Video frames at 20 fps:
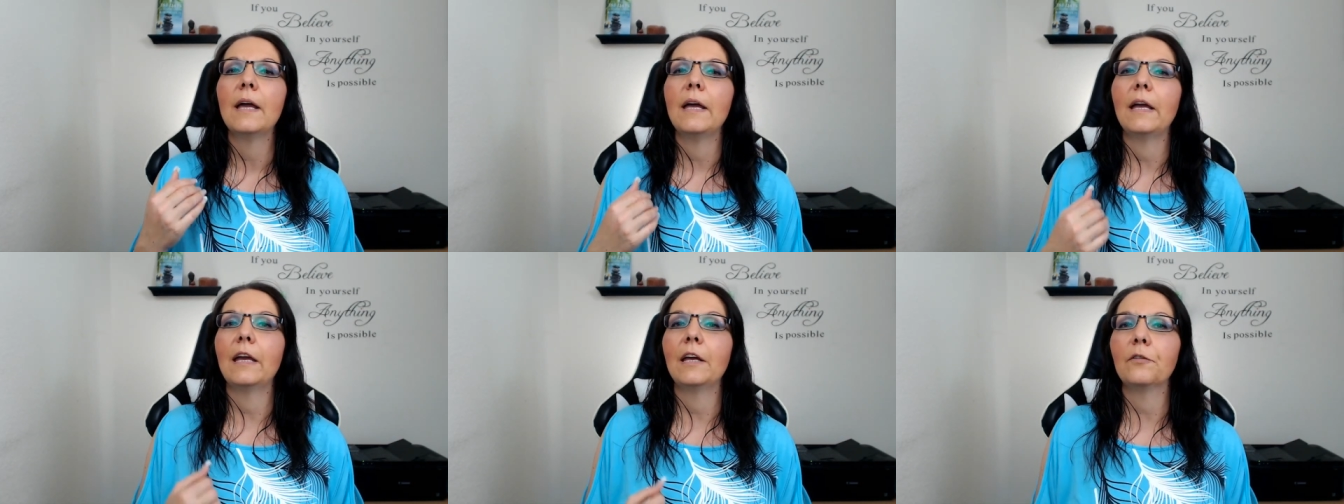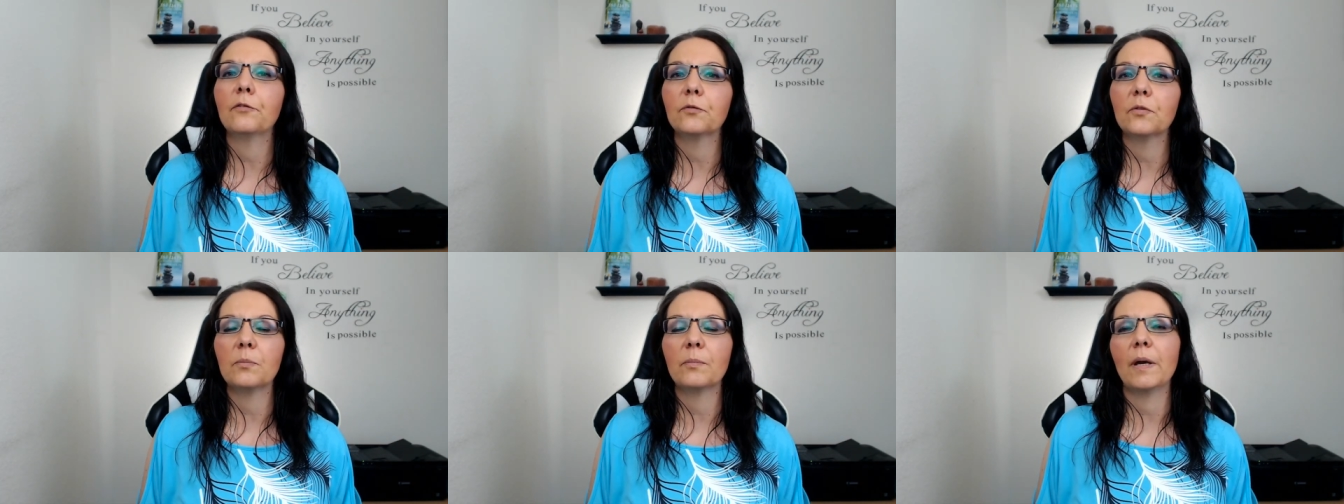
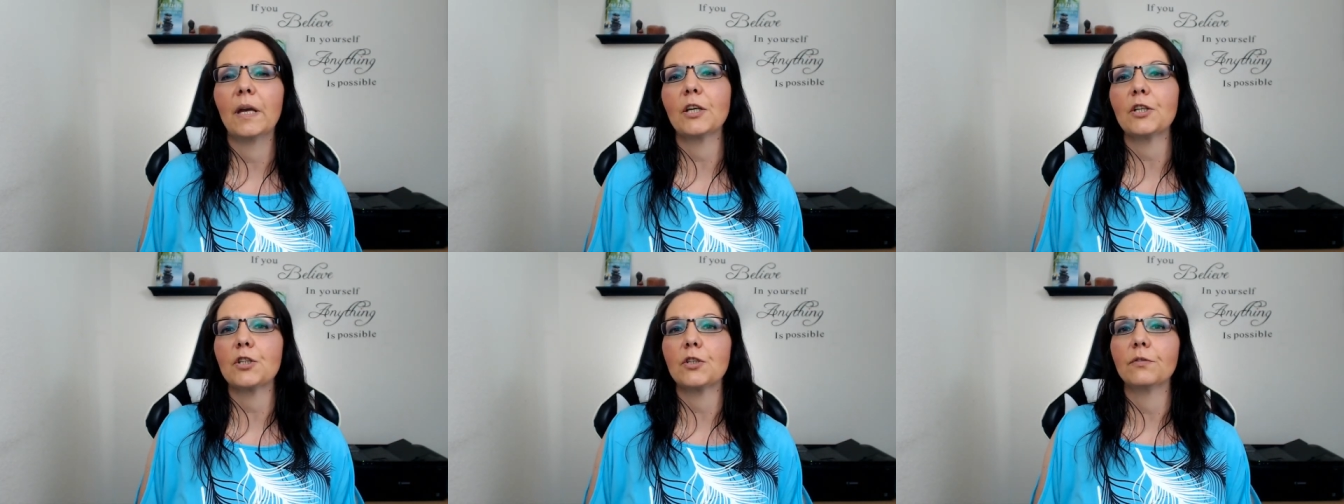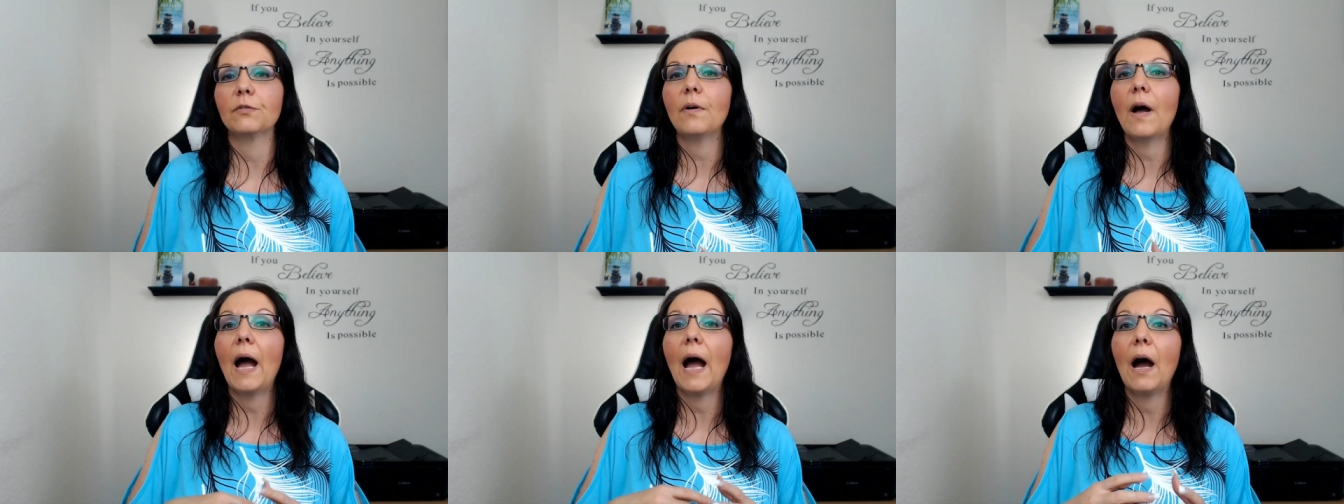information
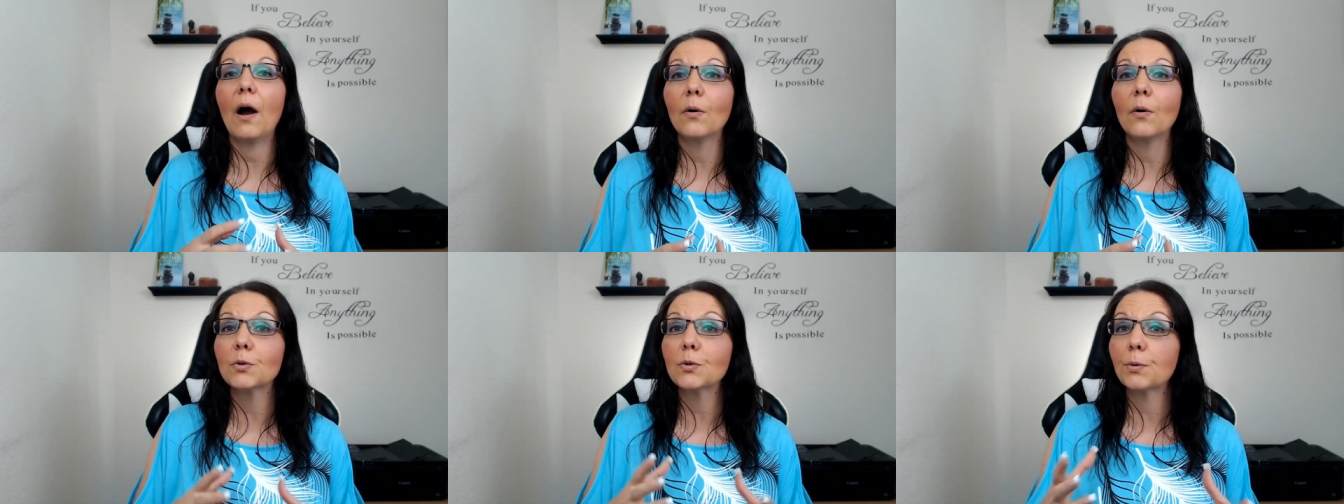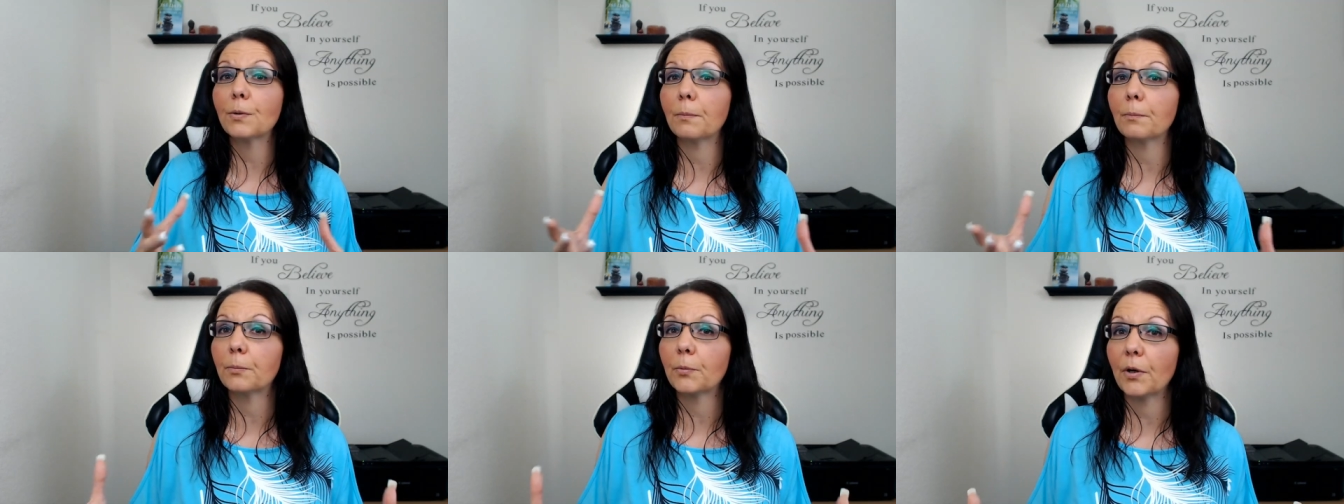of how to
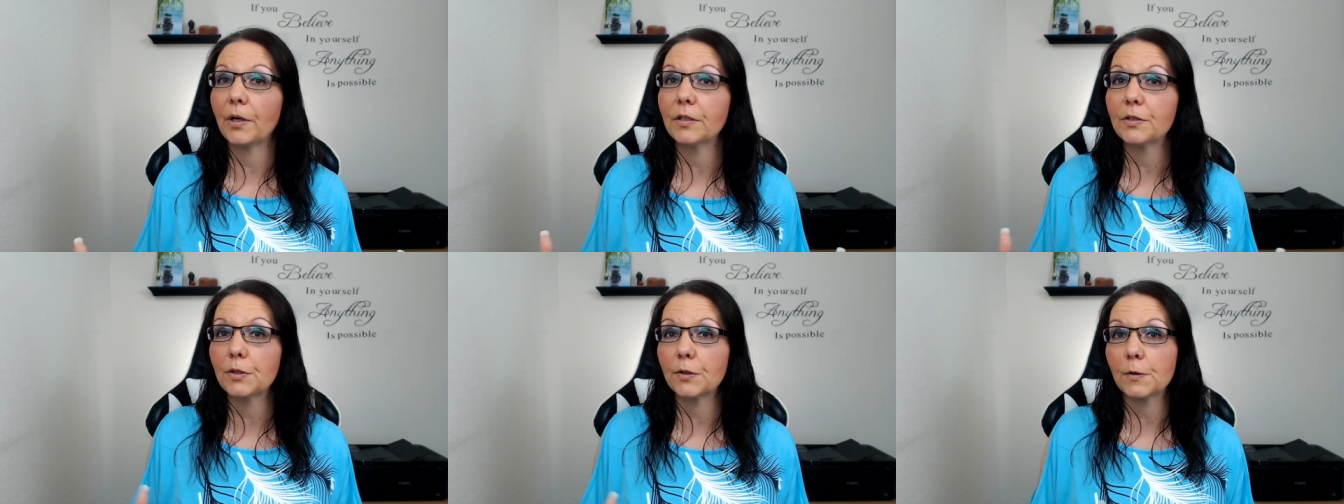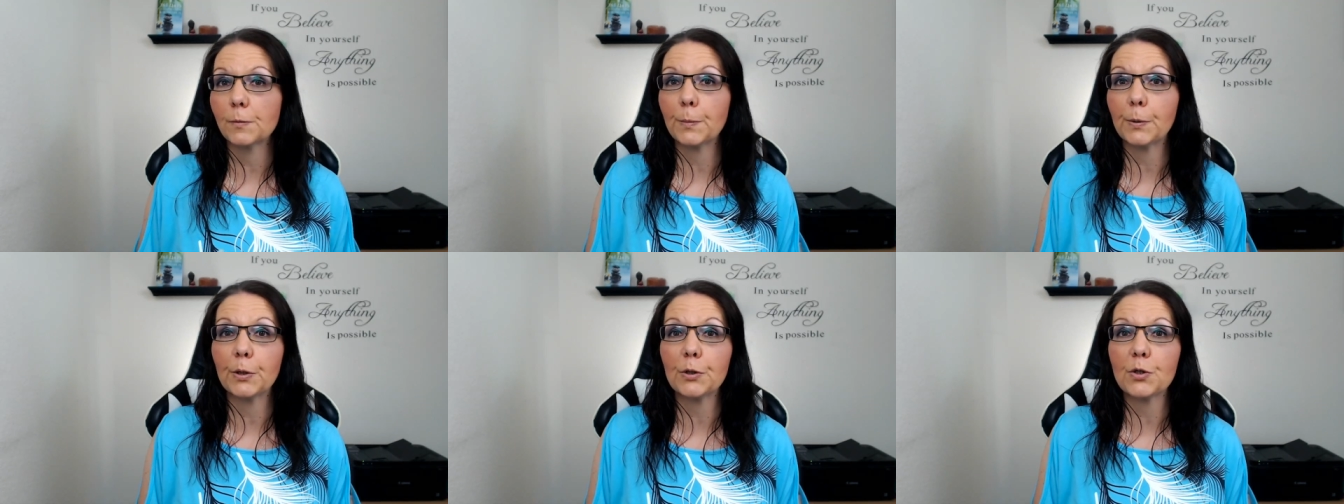embrace your
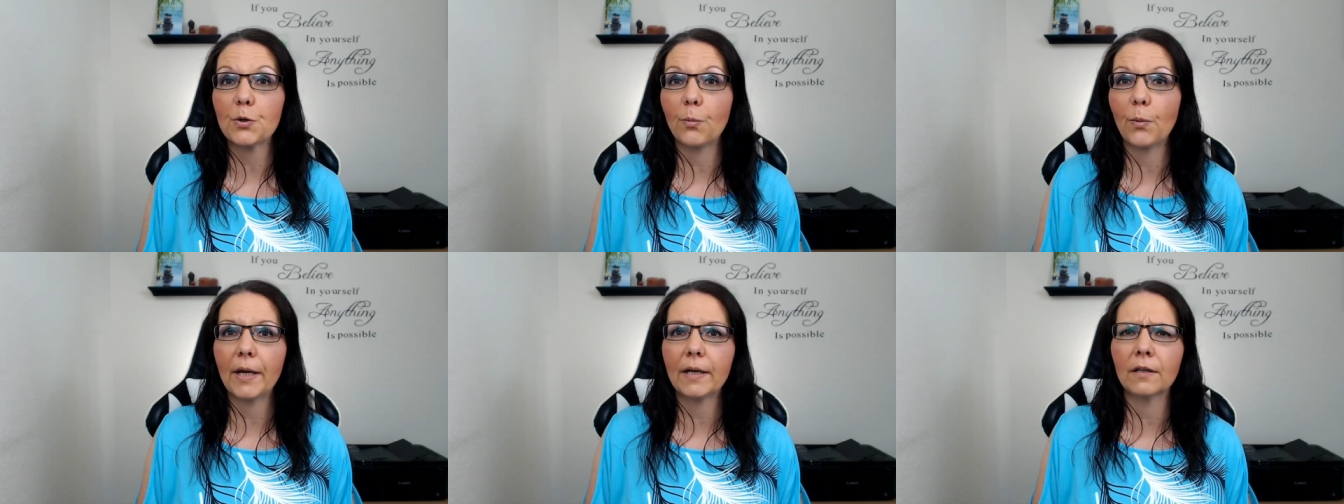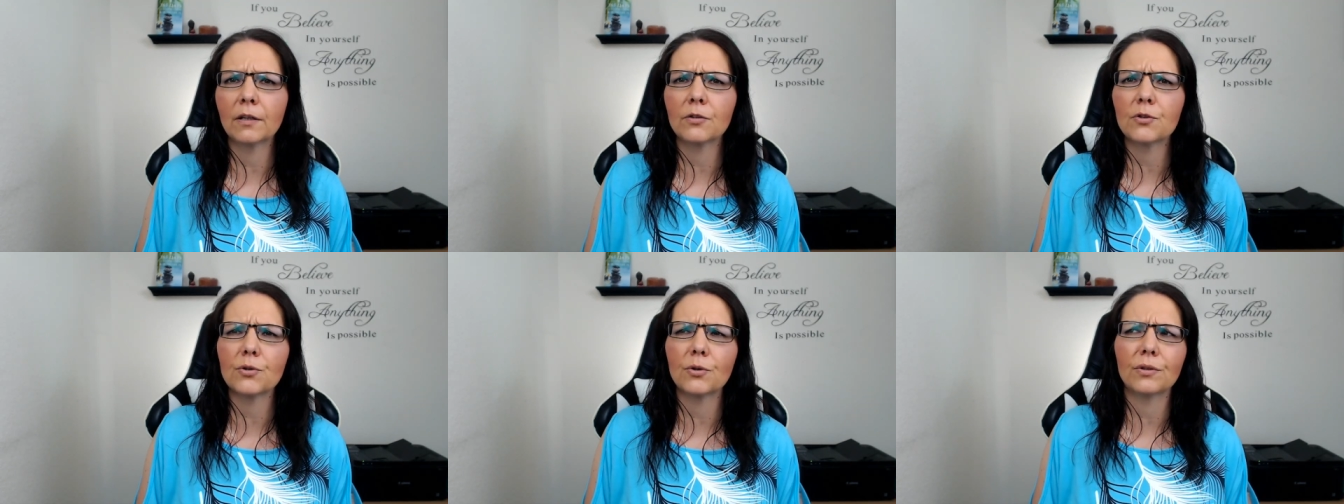spiritual
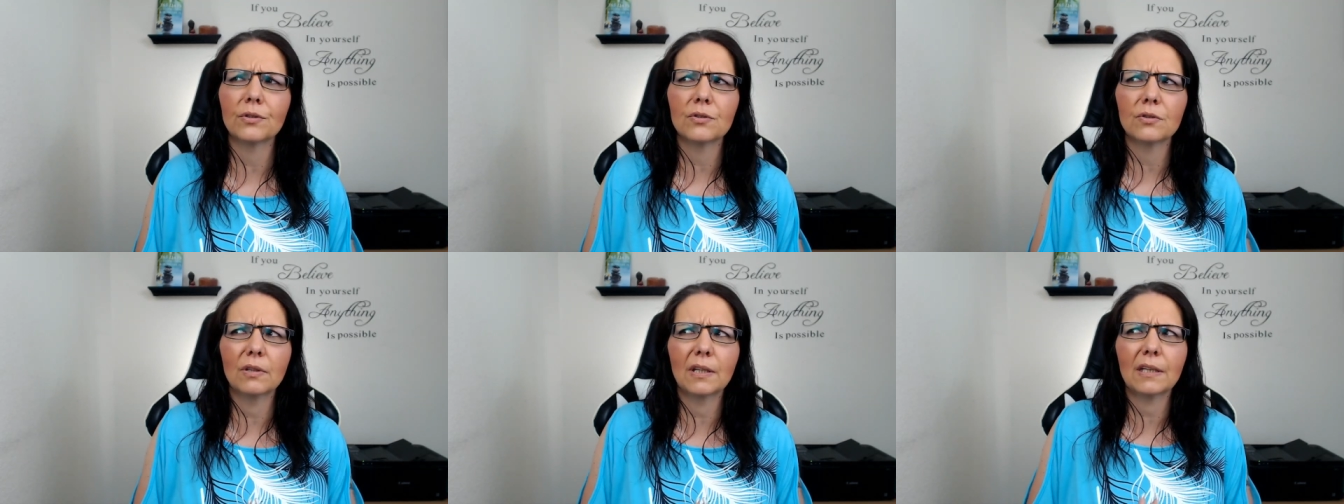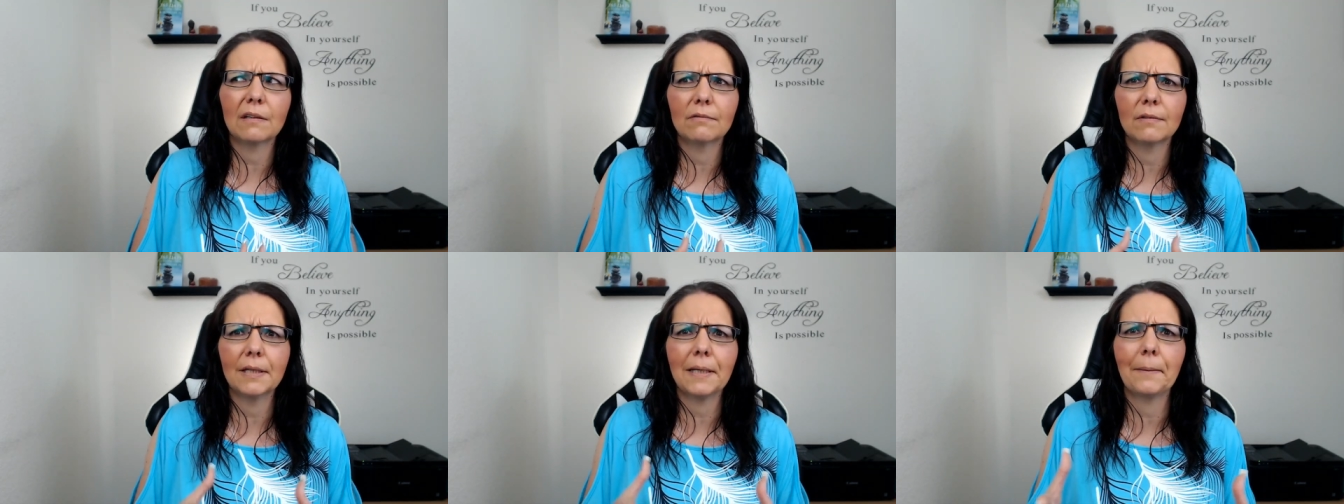awakening journey so you
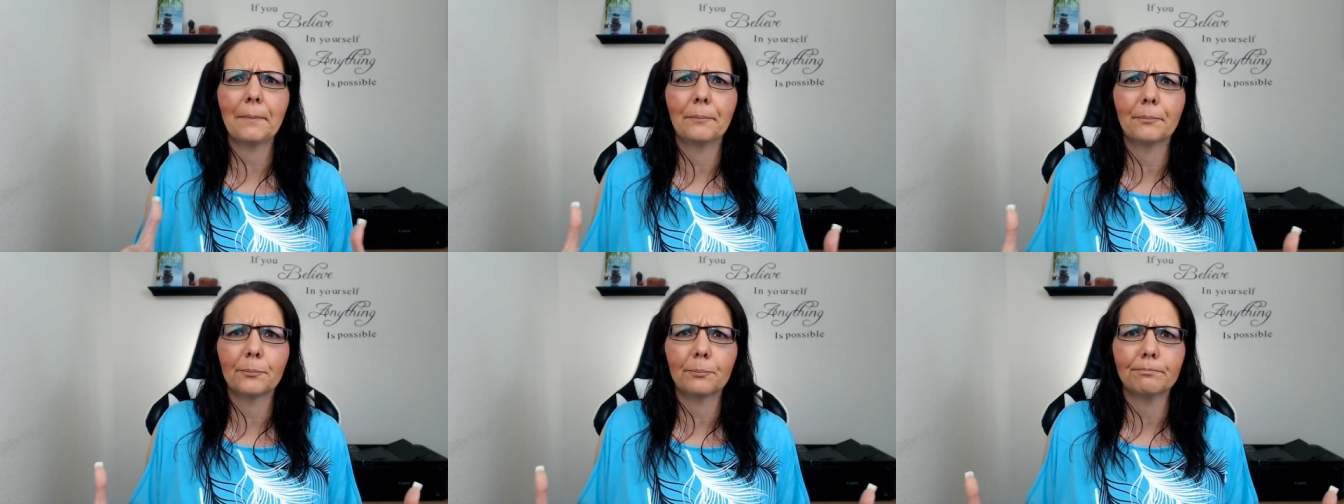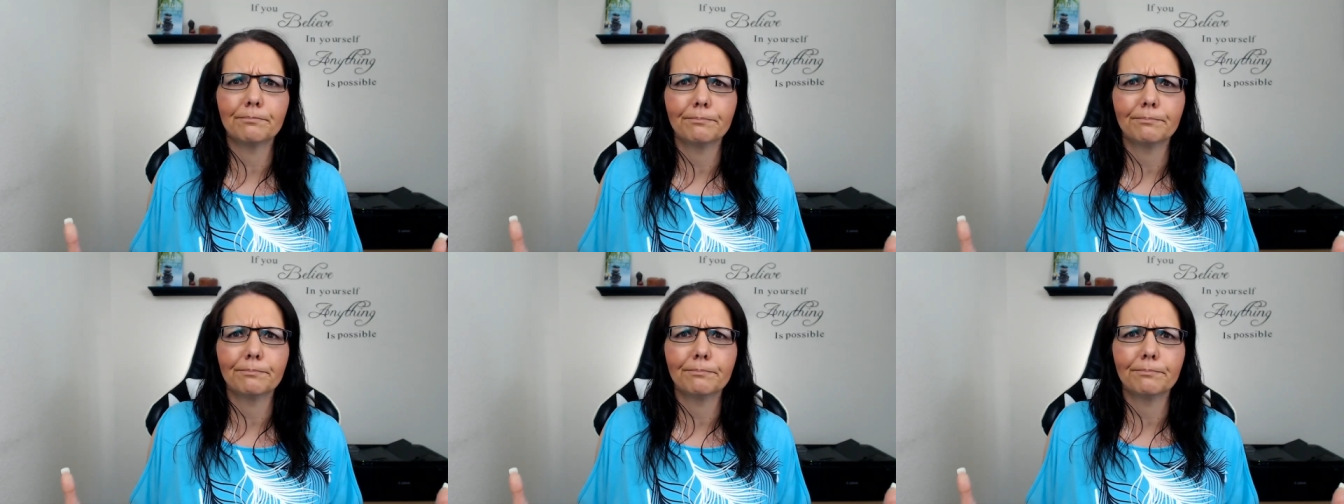can really um,